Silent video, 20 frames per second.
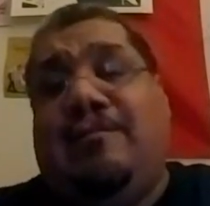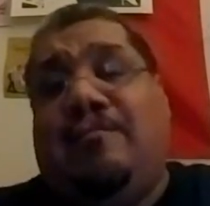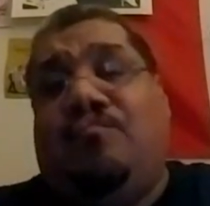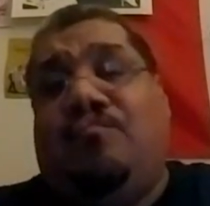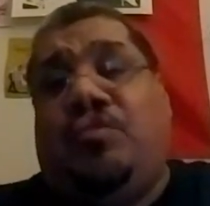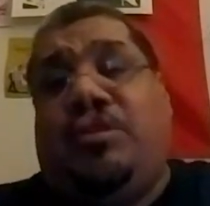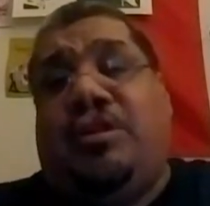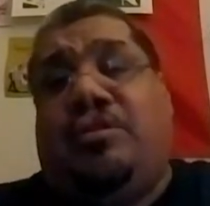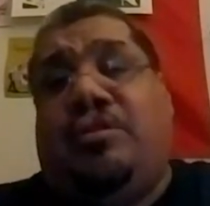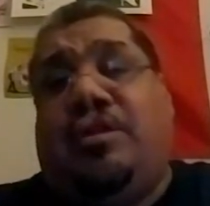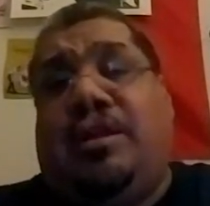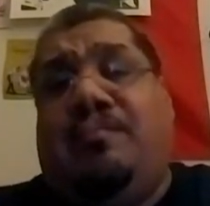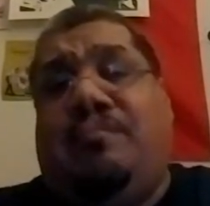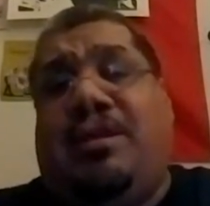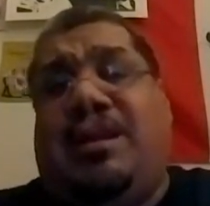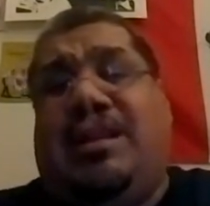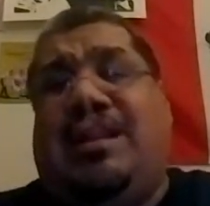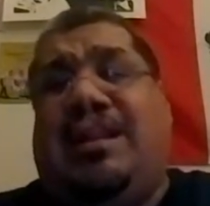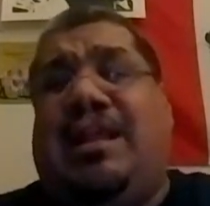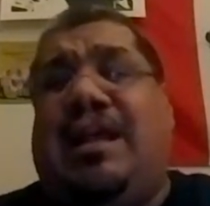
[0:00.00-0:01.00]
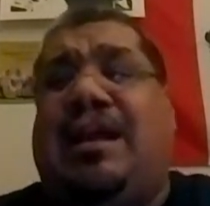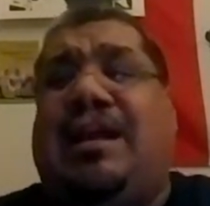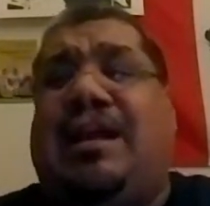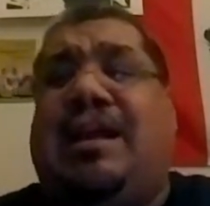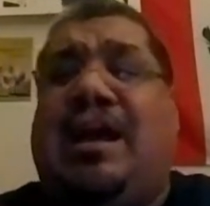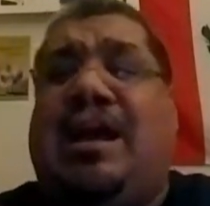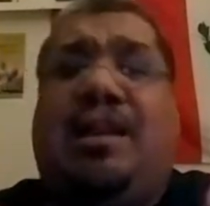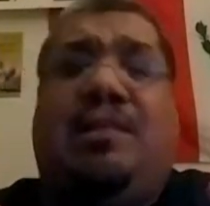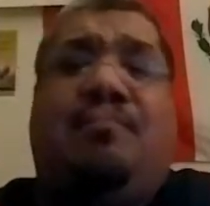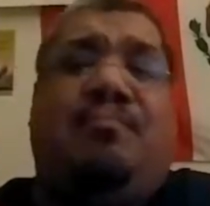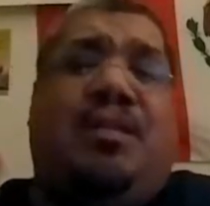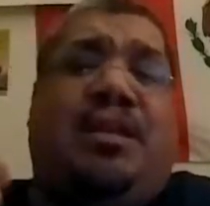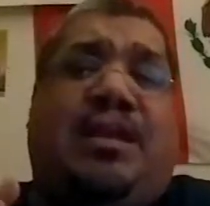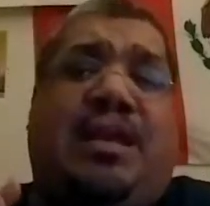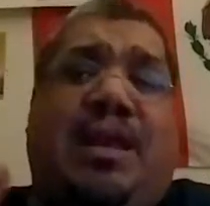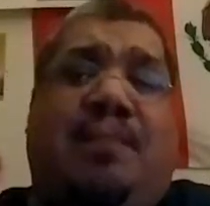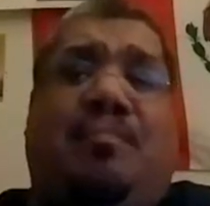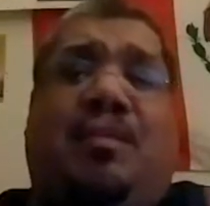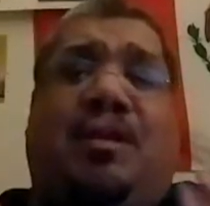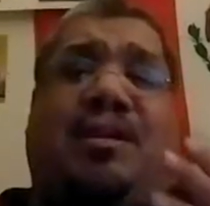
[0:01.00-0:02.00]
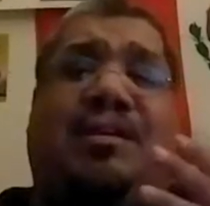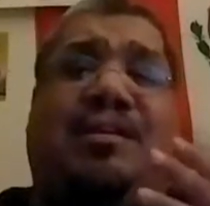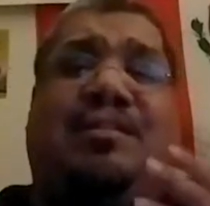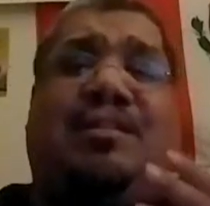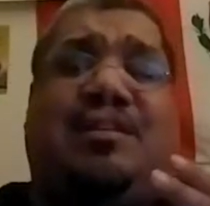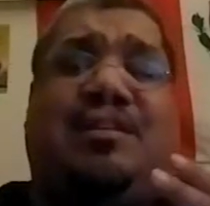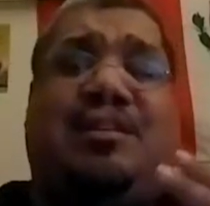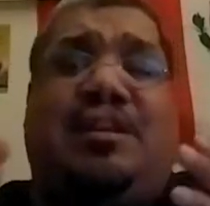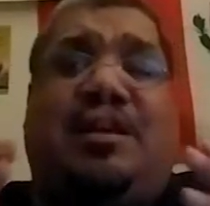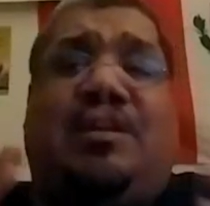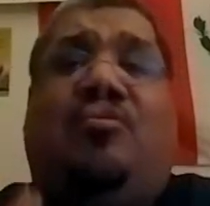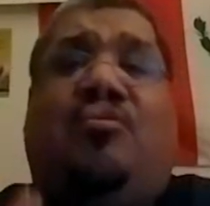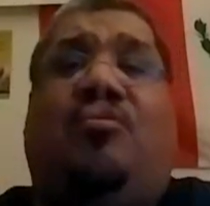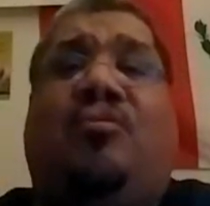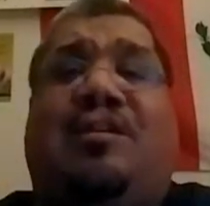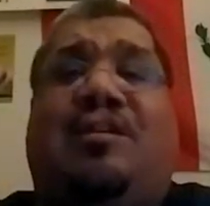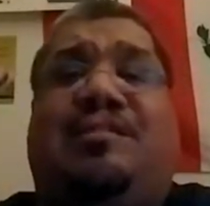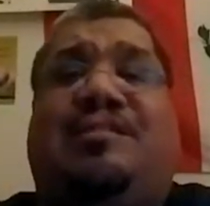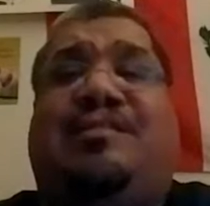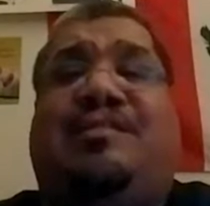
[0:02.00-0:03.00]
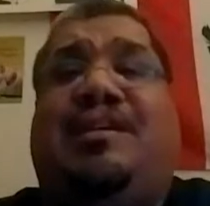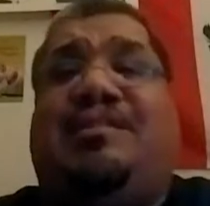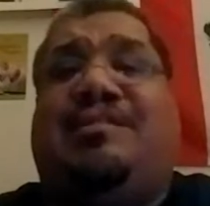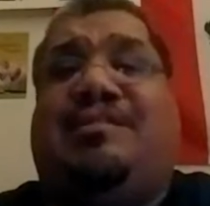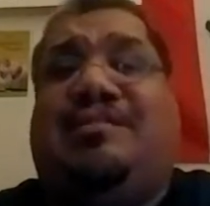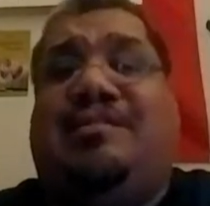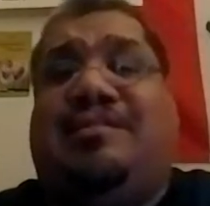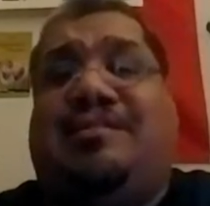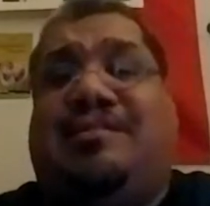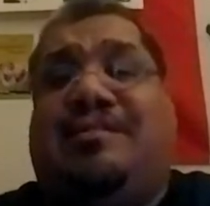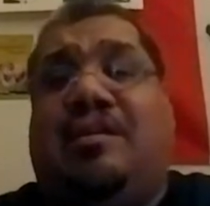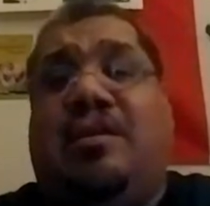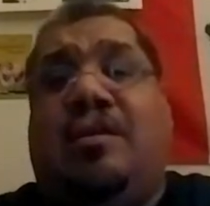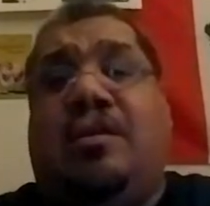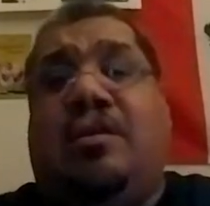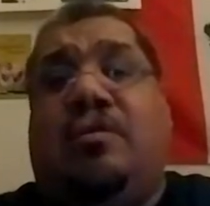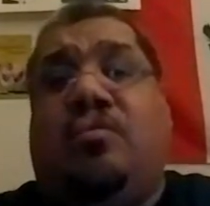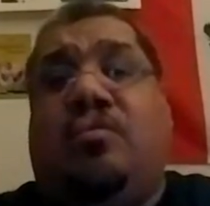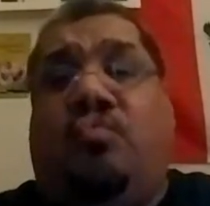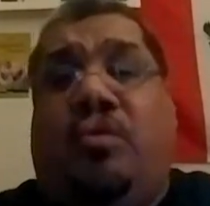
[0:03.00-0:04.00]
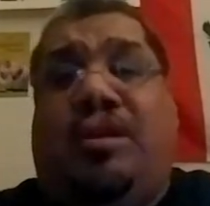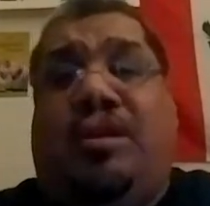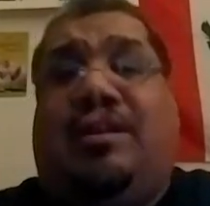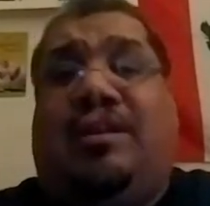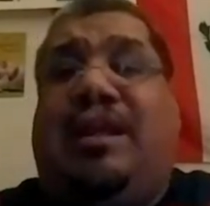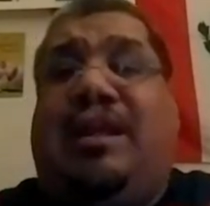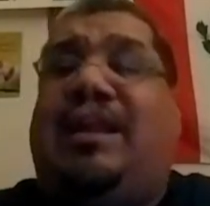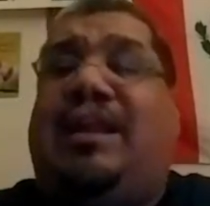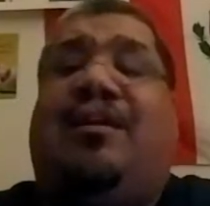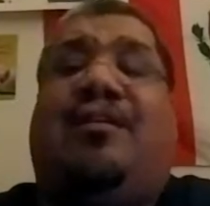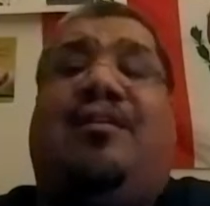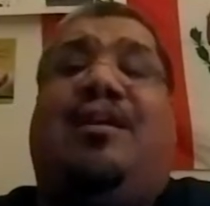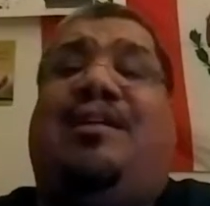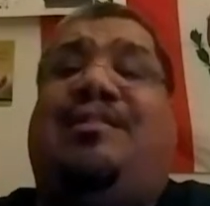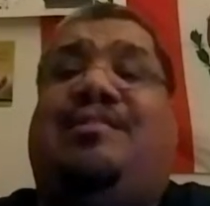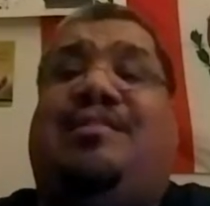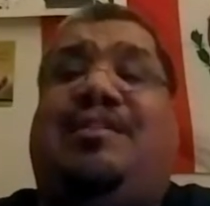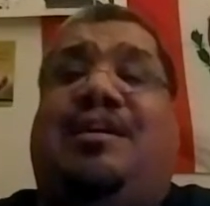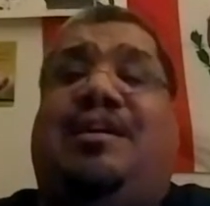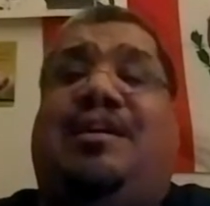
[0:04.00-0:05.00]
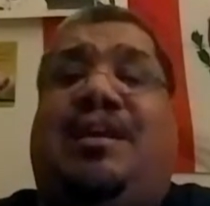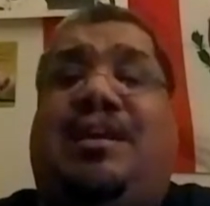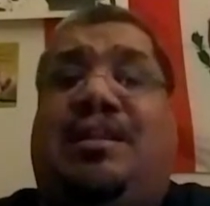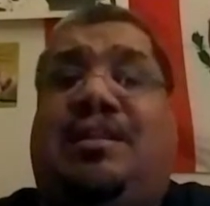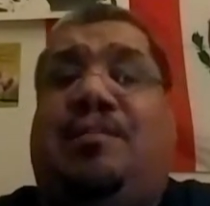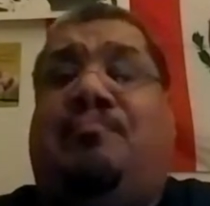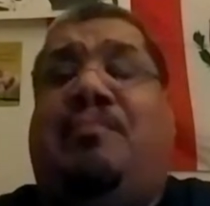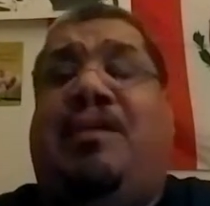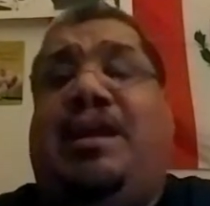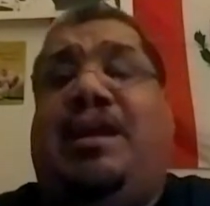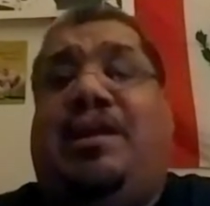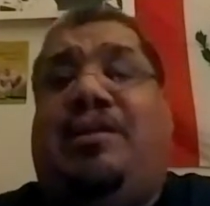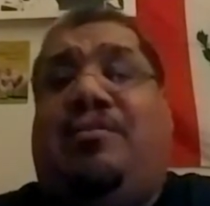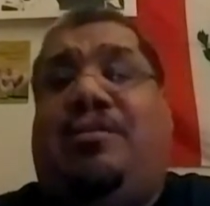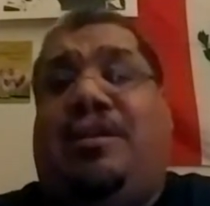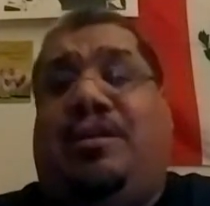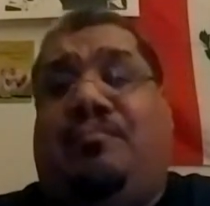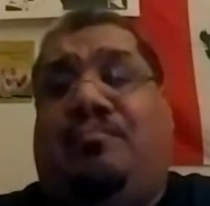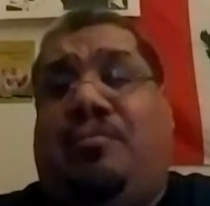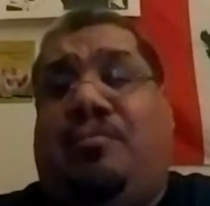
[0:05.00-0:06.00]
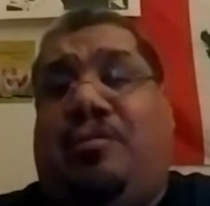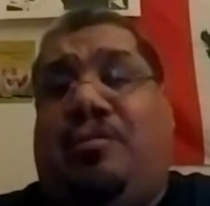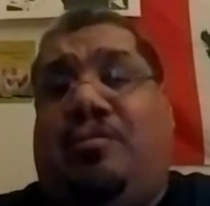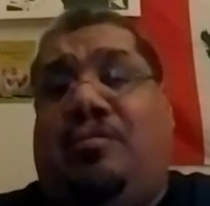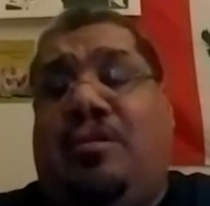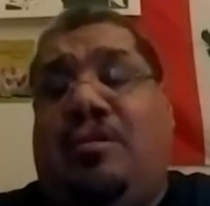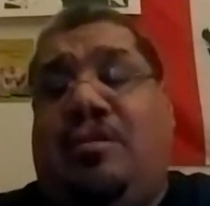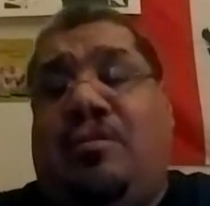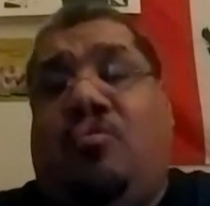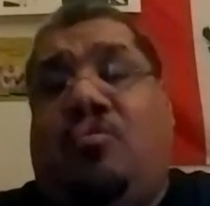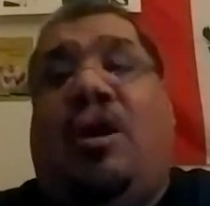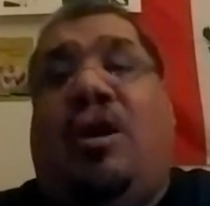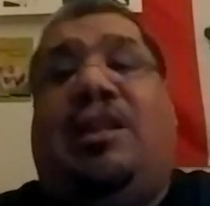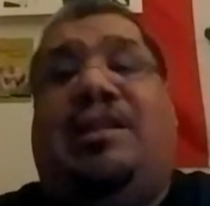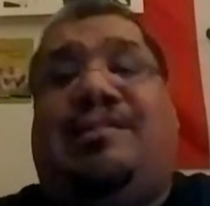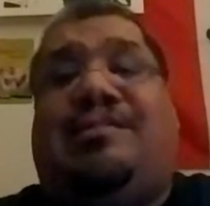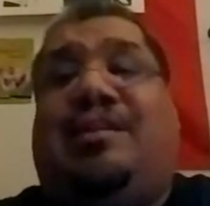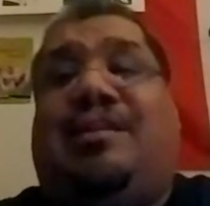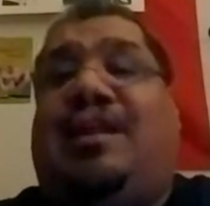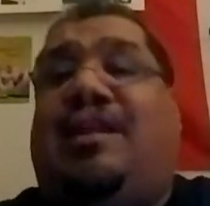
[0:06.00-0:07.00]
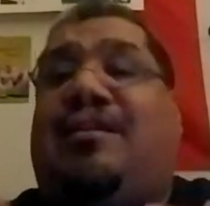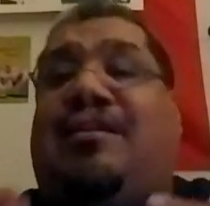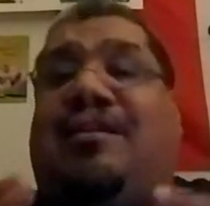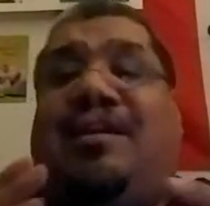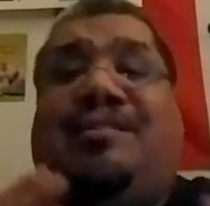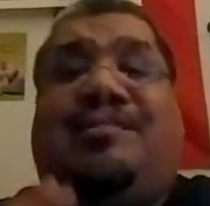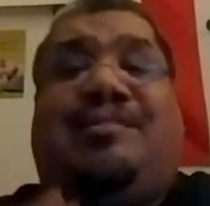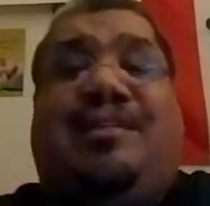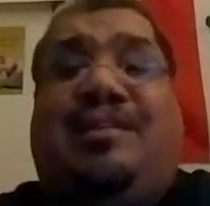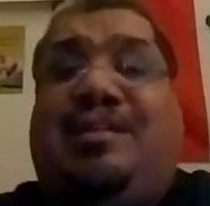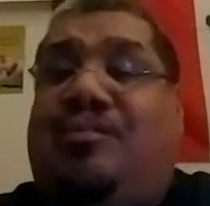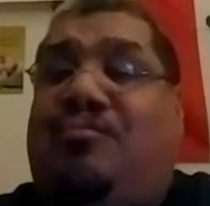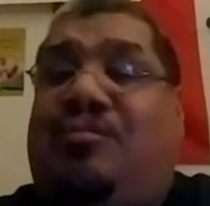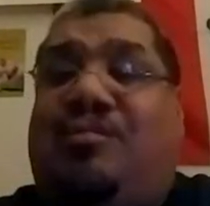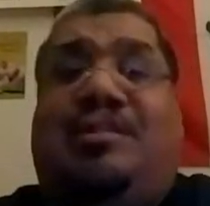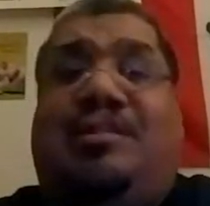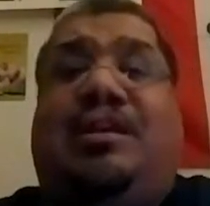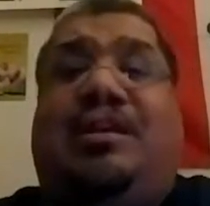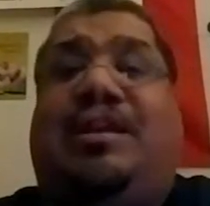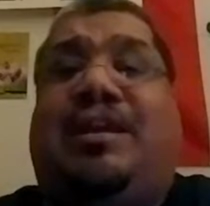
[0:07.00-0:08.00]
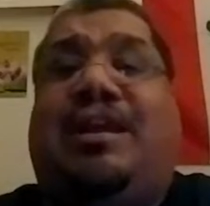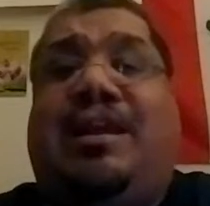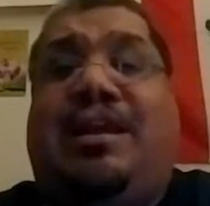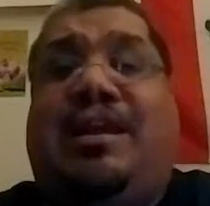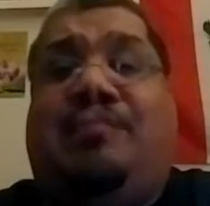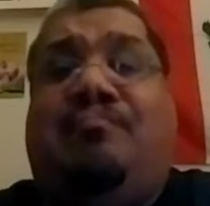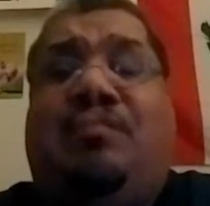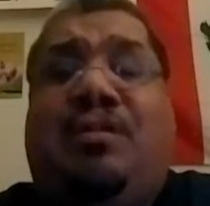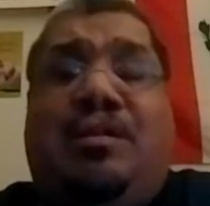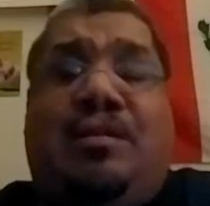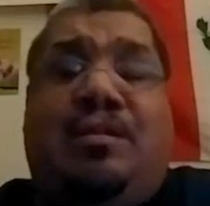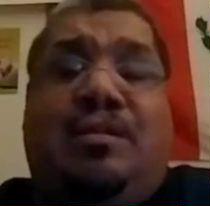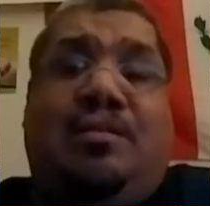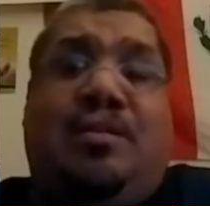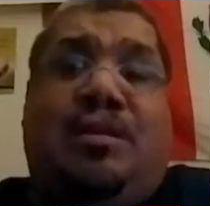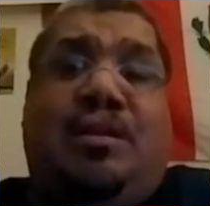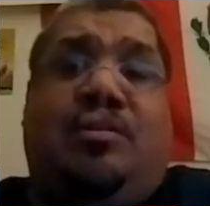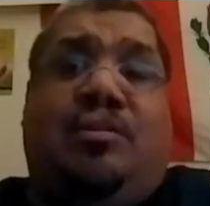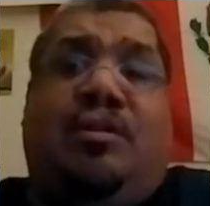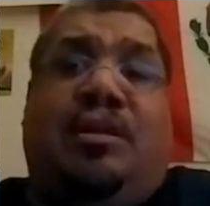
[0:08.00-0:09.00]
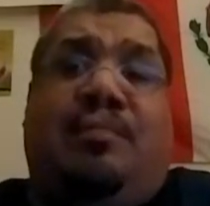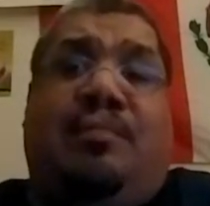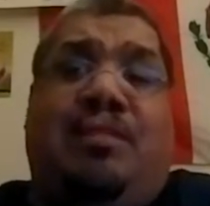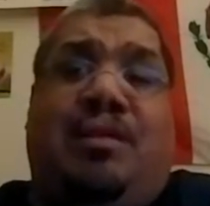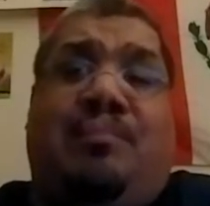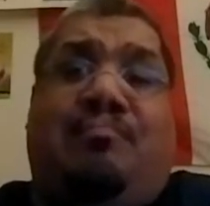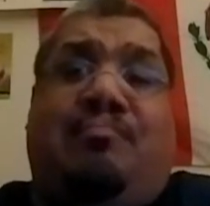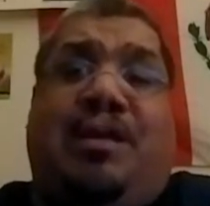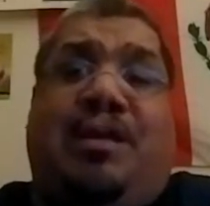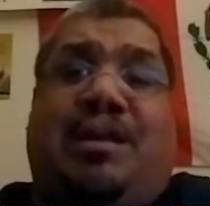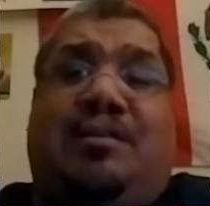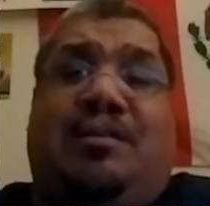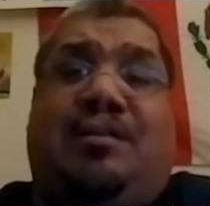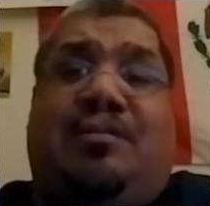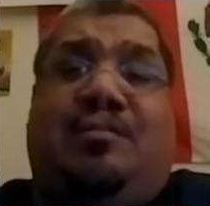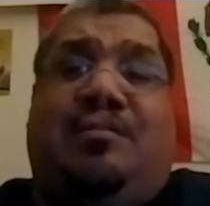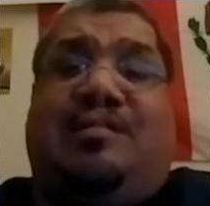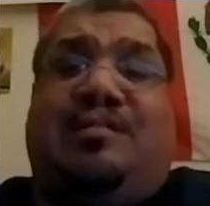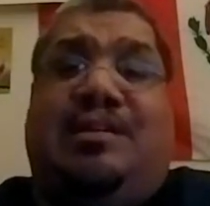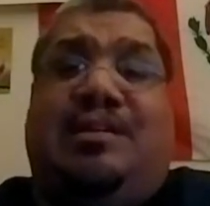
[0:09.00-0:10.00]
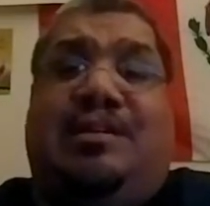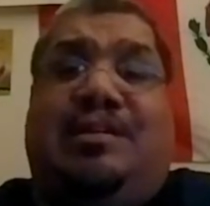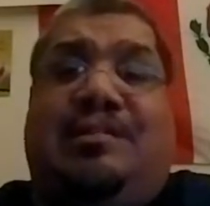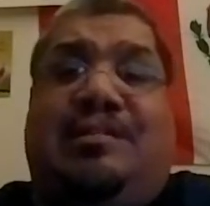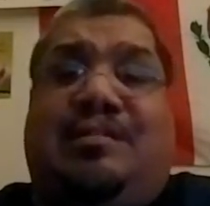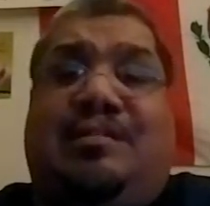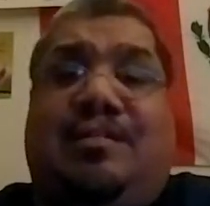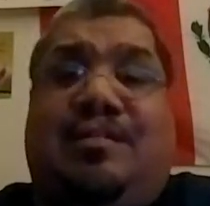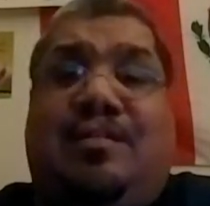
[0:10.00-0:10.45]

You know what I mean? And that kind of became the general consensus with a lot of raza in the Bay Area, bro. Well, at least a lot of raza that was in the game. You know what I mean? Back in those days.